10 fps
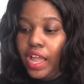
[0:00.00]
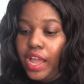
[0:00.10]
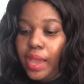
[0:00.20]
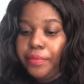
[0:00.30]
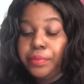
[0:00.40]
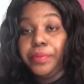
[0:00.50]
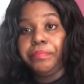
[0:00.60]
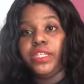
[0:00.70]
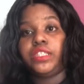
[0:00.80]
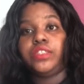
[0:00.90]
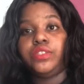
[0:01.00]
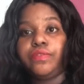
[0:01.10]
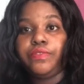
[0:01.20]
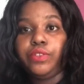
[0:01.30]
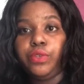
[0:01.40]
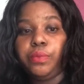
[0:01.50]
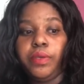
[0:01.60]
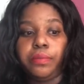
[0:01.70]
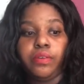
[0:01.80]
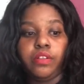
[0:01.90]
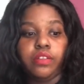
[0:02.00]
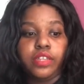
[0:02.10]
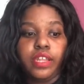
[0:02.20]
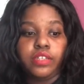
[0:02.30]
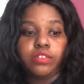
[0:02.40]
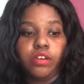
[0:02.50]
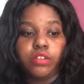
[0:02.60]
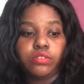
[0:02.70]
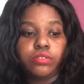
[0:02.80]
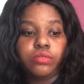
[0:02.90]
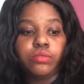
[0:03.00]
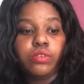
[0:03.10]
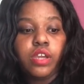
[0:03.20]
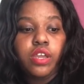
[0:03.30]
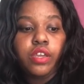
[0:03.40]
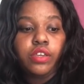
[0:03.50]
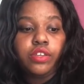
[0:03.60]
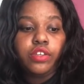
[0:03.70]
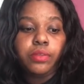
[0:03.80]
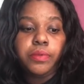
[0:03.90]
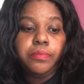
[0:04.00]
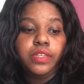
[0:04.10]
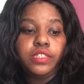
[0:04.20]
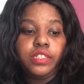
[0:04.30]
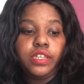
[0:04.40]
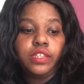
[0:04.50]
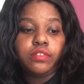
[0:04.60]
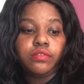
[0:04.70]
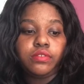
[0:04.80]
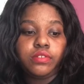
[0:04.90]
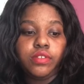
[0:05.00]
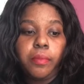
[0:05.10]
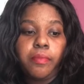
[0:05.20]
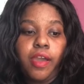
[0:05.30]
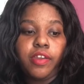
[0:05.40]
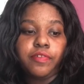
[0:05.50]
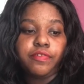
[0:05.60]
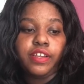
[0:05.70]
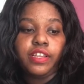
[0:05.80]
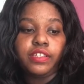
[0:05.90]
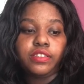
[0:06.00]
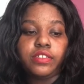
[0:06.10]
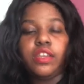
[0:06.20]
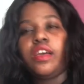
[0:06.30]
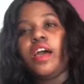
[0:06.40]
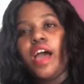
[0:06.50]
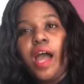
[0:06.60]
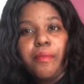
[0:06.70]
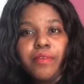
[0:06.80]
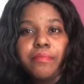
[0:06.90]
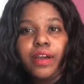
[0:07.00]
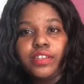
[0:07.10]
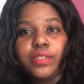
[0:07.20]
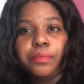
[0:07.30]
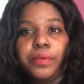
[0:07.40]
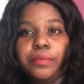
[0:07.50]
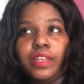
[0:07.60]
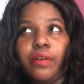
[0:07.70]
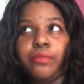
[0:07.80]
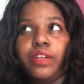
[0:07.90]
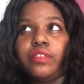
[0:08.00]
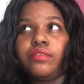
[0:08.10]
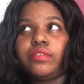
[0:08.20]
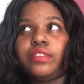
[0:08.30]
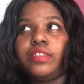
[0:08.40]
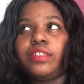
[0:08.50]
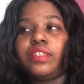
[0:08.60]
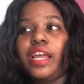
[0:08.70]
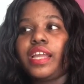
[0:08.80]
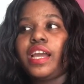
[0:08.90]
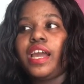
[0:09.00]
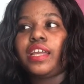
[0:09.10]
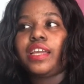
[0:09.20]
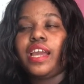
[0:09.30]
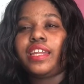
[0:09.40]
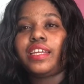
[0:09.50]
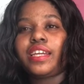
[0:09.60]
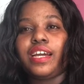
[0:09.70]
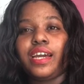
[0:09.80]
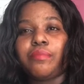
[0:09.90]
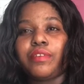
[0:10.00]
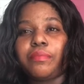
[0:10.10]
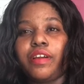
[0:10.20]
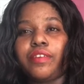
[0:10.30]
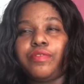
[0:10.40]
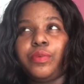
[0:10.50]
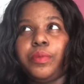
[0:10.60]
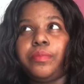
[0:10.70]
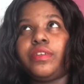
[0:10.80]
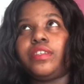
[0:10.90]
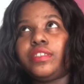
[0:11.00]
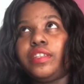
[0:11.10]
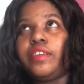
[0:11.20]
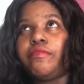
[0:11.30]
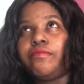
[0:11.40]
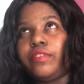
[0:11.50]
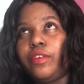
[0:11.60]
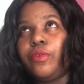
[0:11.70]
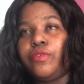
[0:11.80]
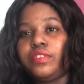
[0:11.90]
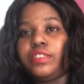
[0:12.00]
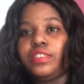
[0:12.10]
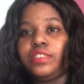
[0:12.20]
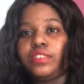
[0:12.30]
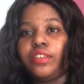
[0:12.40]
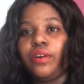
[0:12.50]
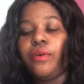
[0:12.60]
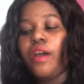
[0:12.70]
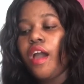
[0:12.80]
You'll be meeting a few new people that I talk to. You'll be meeting some of my other friends. I'll bring back some people that, well, I kind of can't bring back a few people because they're overseas now.